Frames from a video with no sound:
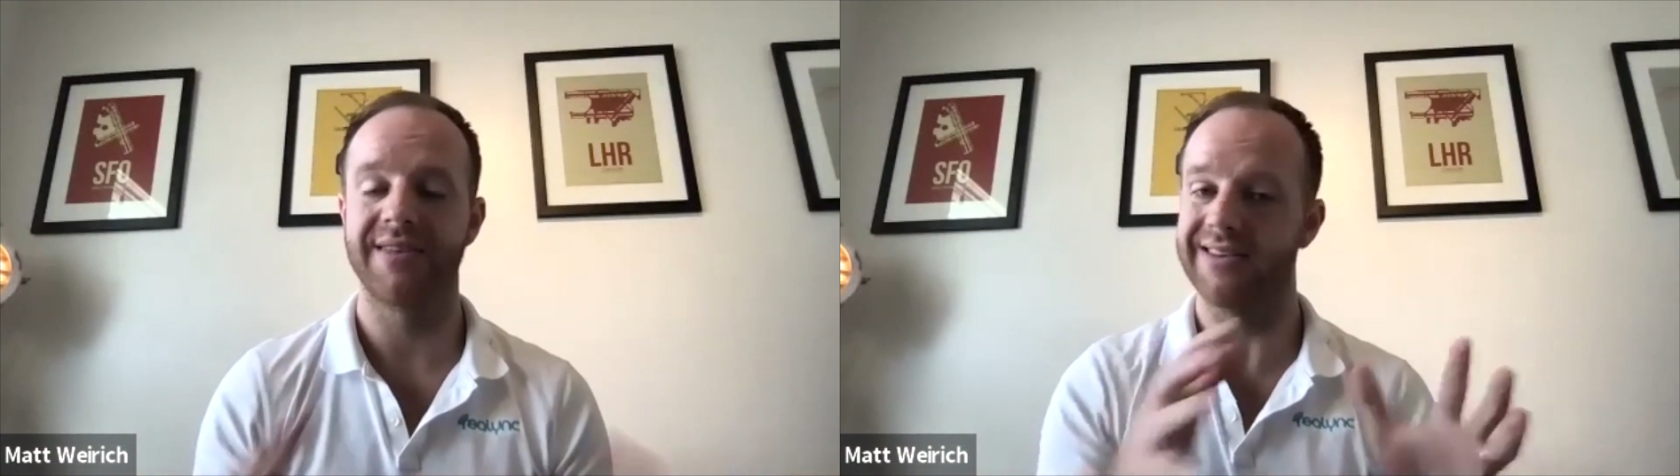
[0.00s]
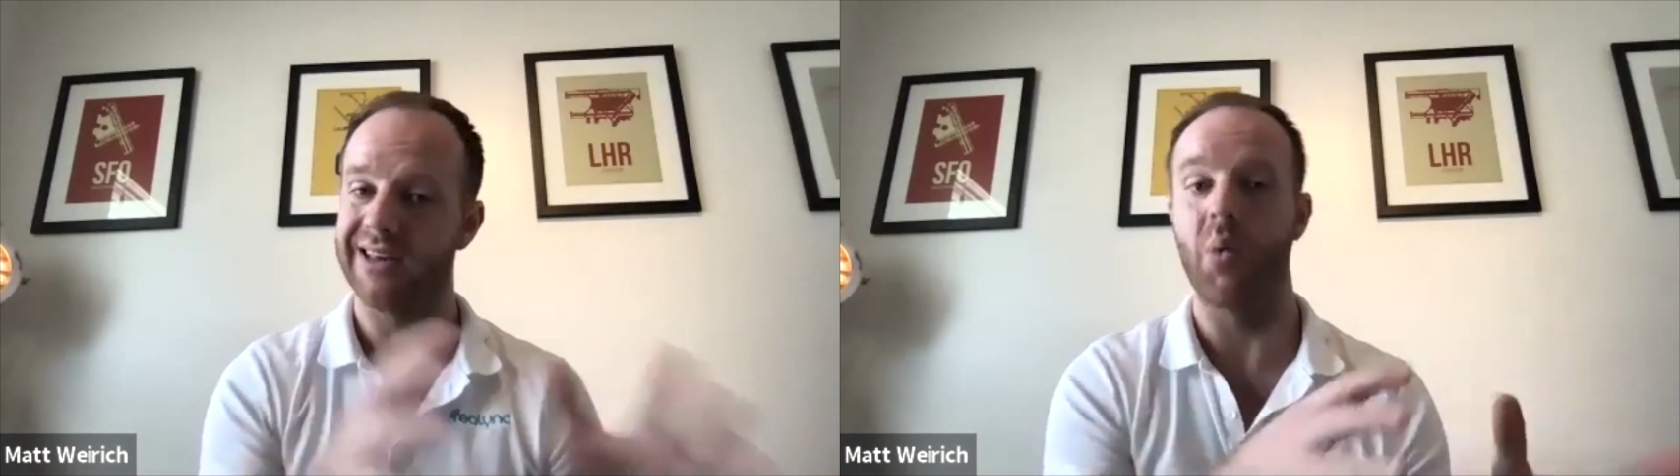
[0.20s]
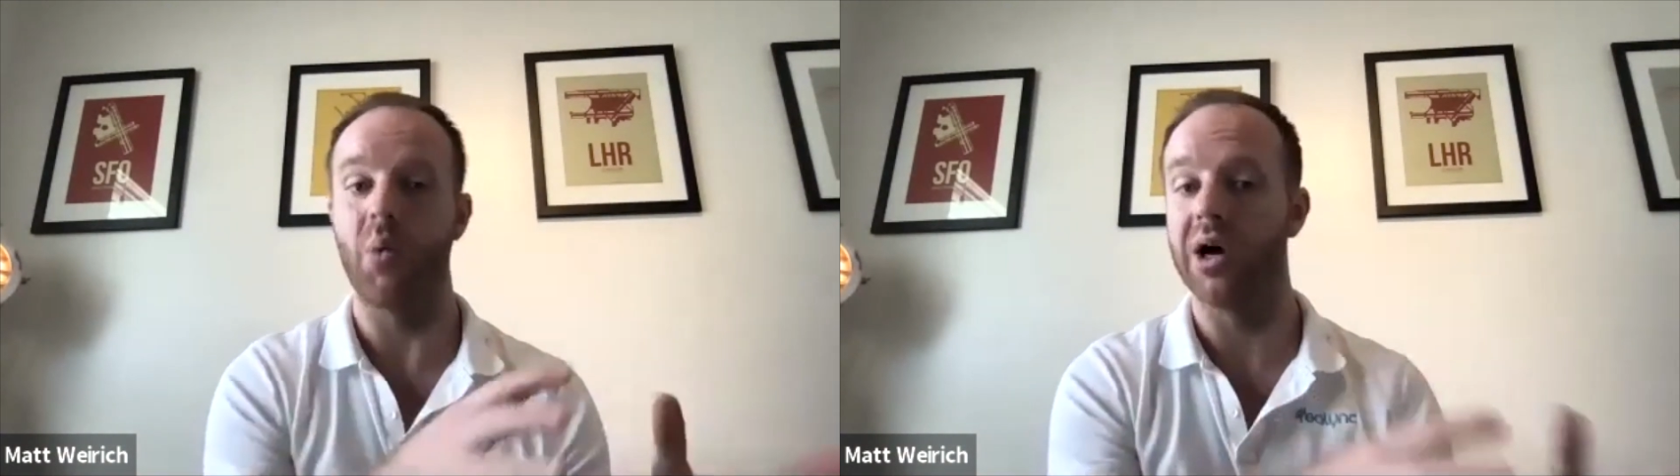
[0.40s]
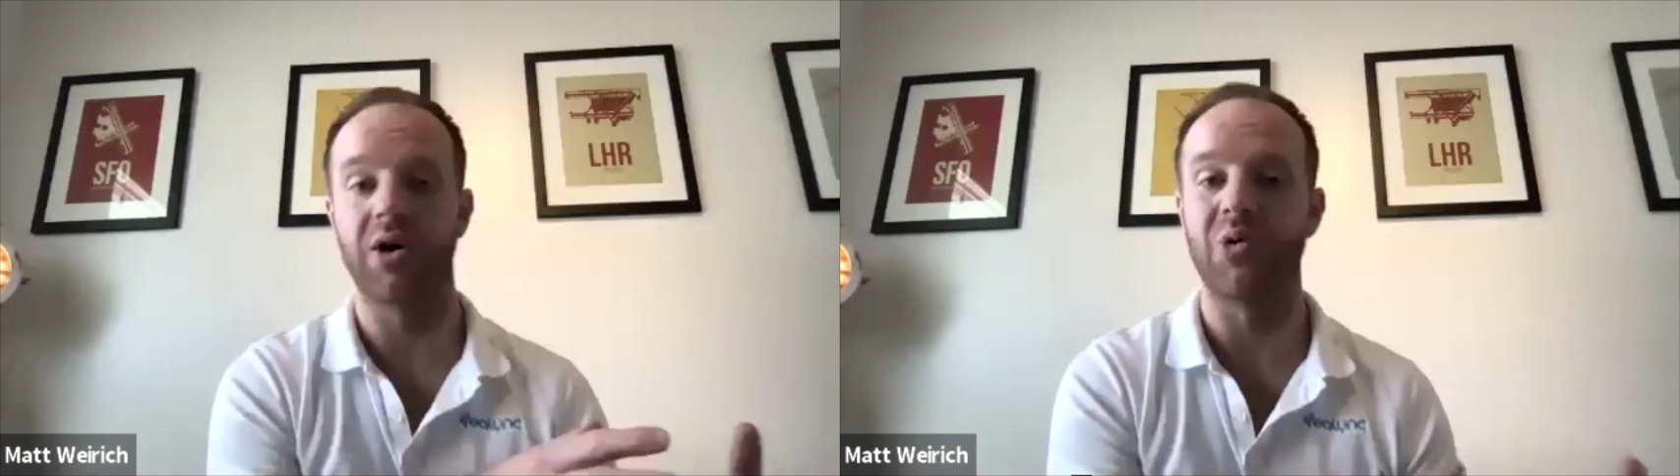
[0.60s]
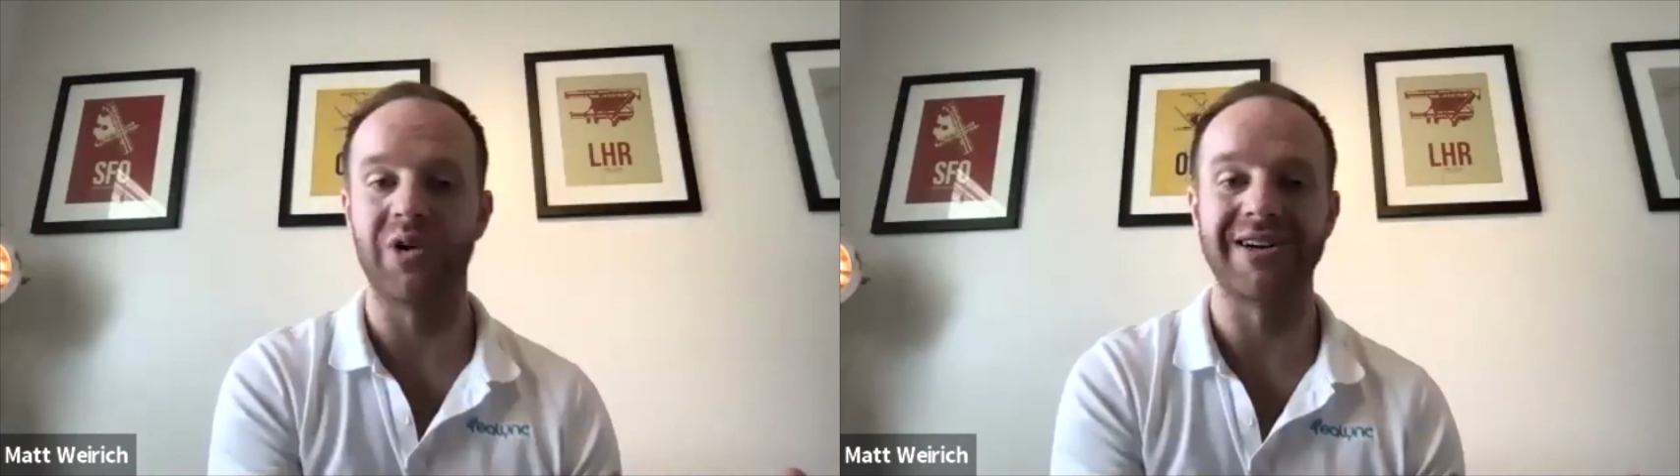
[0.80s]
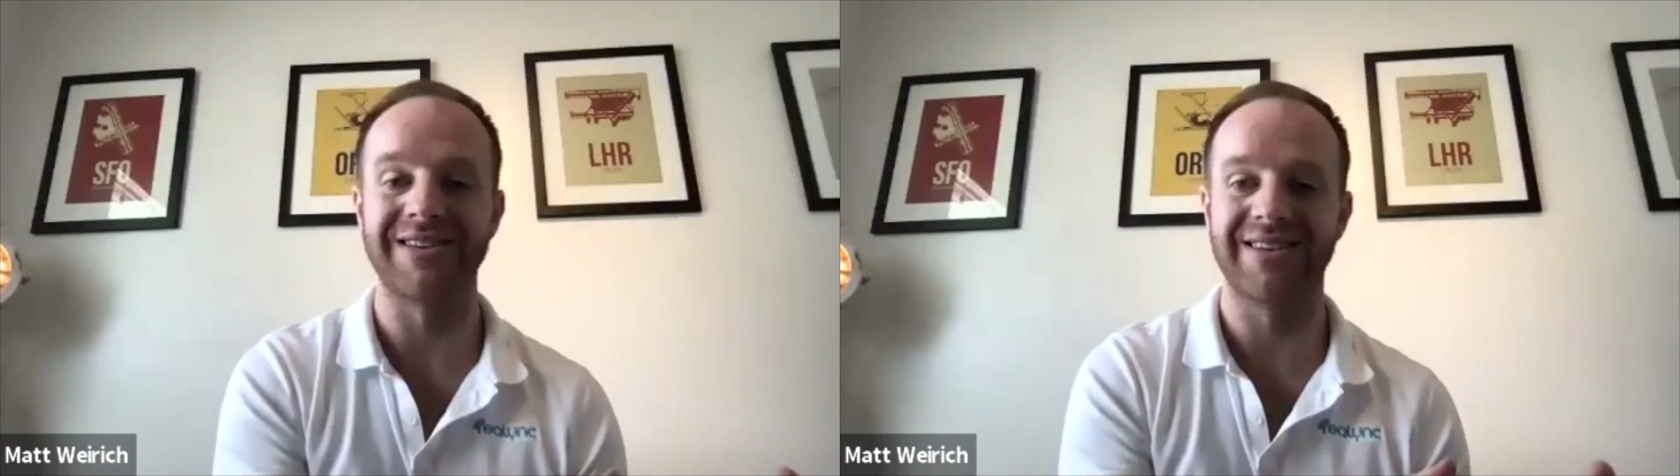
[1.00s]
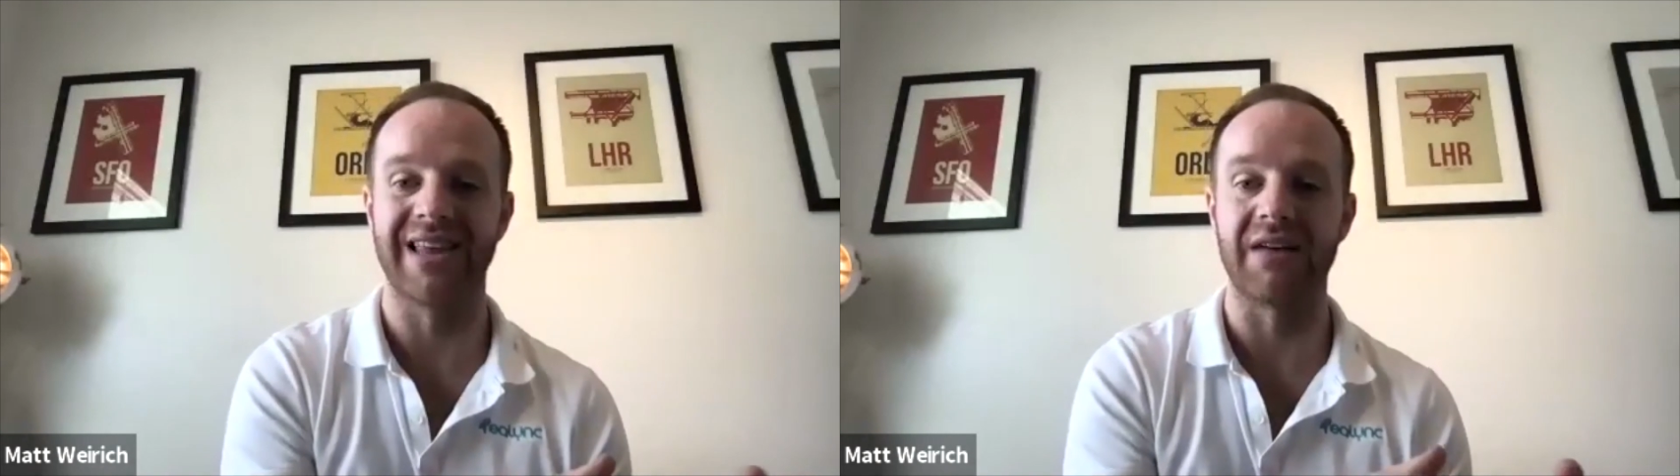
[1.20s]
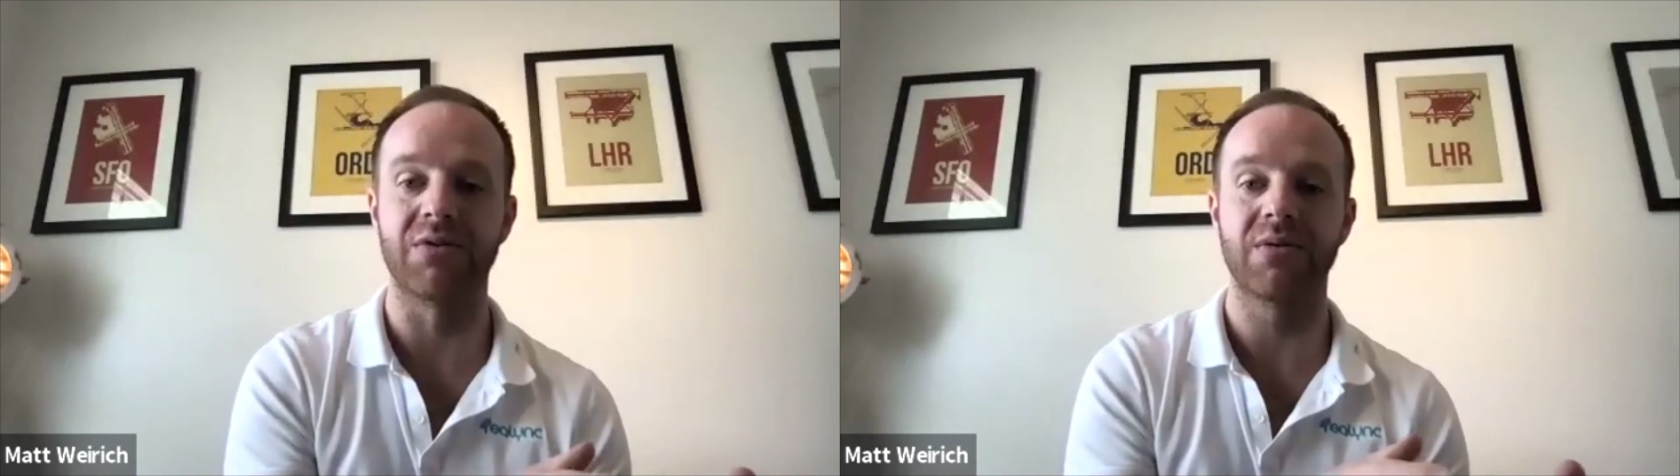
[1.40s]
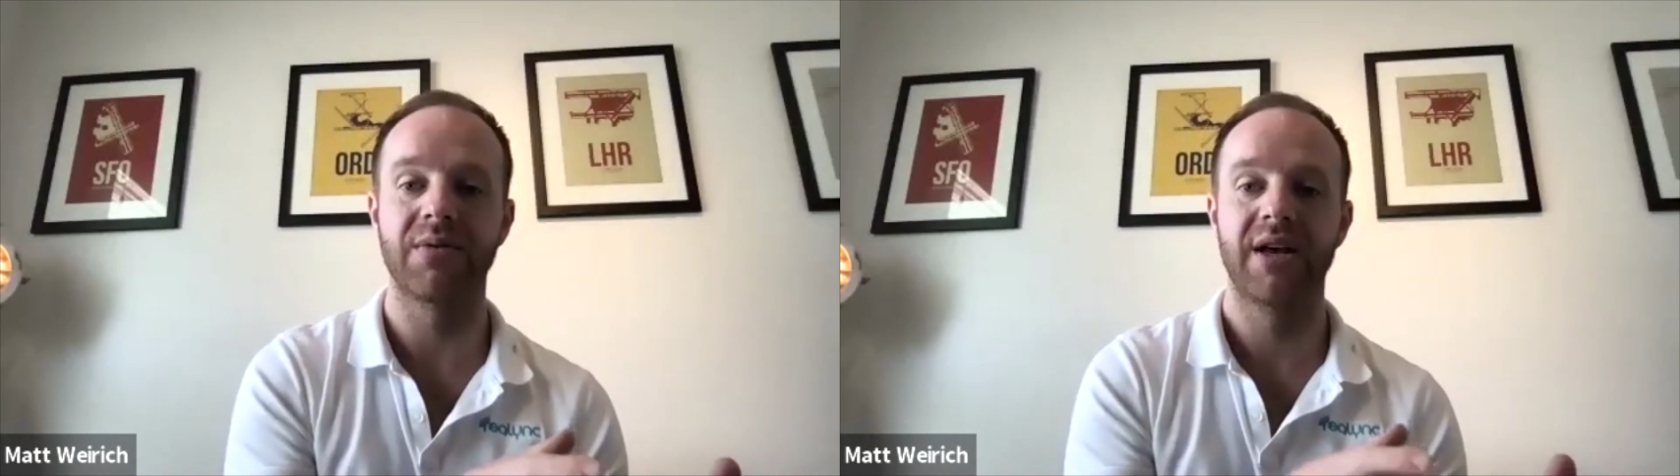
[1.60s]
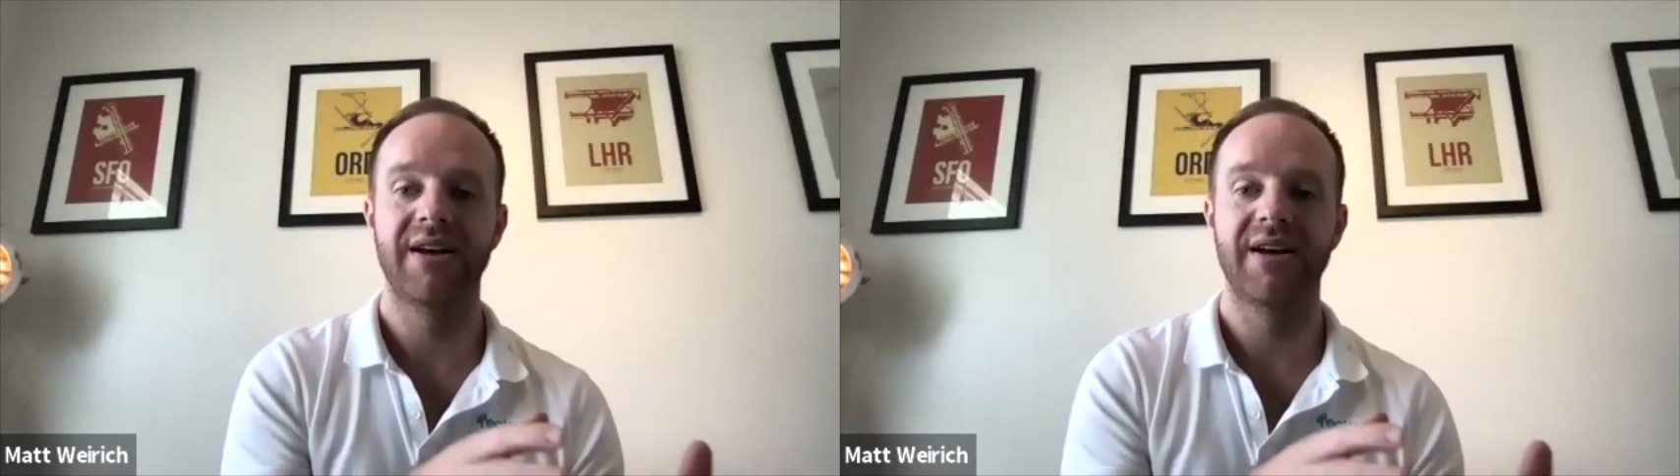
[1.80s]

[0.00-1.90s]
That's like a 101 level.